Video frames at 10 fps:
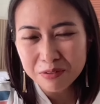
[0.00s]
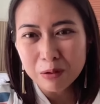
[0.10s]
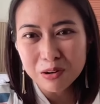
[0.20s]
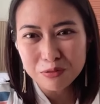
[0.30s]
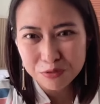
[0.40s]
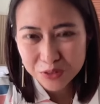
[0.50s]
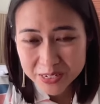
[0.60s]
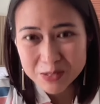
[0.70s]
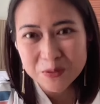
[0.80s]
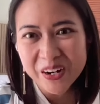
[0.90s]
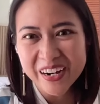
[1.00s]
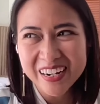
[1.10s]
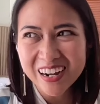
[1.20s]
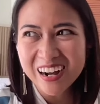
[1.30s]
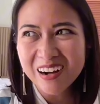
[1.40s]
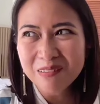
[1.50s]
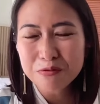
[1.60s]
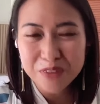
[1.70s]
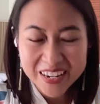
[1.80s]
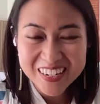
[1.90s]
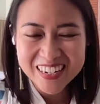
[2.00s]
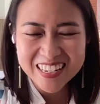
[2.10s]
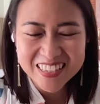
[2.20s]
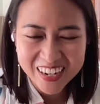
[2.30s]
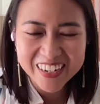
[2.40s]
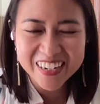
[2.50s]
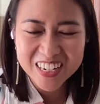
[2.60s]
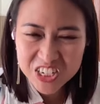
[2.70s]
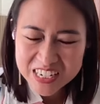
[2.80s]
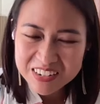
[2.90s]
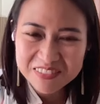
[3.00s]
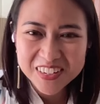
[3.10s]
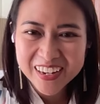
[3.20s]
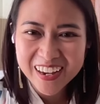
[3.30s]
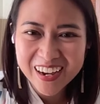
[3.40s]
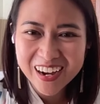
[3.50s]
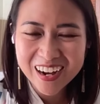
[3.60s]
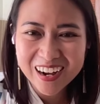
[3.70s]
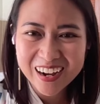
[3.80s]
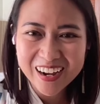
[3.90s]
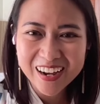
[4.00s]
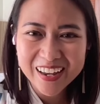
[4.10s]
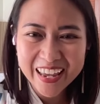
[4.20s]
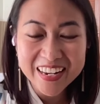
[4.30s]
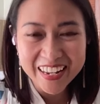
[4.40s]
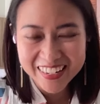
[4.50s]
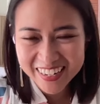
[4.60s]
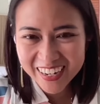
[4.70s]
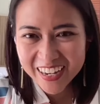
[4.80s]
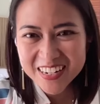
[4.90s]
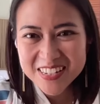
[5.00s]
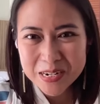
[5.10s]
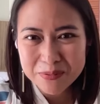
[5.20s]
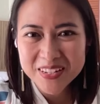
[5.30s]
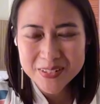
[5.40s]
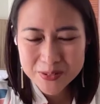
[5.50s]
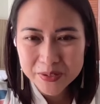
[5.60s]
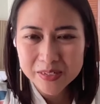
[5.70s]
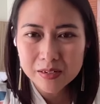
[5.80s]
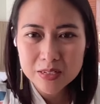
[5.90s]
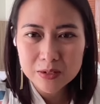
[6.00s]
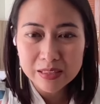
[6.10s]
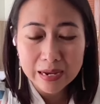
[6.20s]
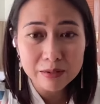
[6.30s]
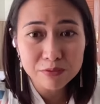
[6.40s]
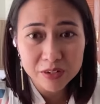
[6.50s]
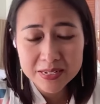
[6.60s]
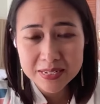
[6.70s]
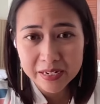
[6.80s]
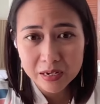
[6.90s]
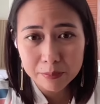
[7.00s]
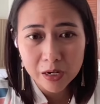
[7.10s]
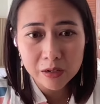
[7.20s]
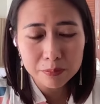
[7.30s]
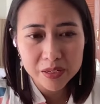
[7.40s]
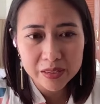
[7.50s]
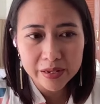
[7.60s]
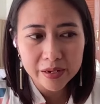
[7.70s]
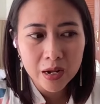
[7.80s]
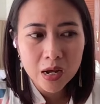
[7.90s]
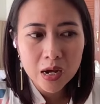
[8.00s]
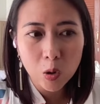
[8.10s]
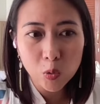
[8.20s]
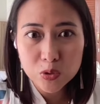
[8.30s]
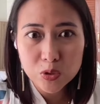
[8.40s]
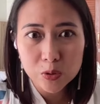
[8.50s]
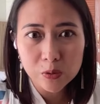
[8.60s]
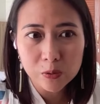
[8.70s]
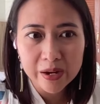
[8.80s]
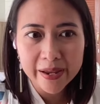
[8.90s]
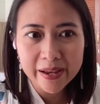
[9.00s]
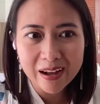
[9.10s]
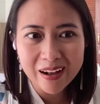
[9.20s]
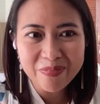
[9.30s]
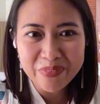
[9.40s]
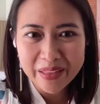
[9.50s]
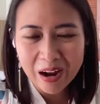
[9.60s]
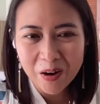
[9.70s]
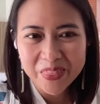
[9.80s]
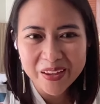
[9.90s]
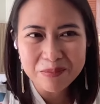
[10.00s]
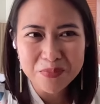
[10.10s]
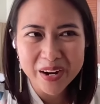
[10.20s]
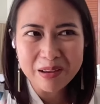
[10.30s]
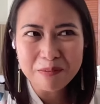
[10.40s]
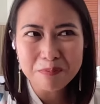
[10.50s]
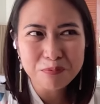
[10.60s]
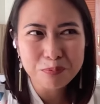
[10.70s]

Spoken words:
Have our first one finally done and achieved in India, and it's coming soon. So that I'm very excited about. But then also like now that my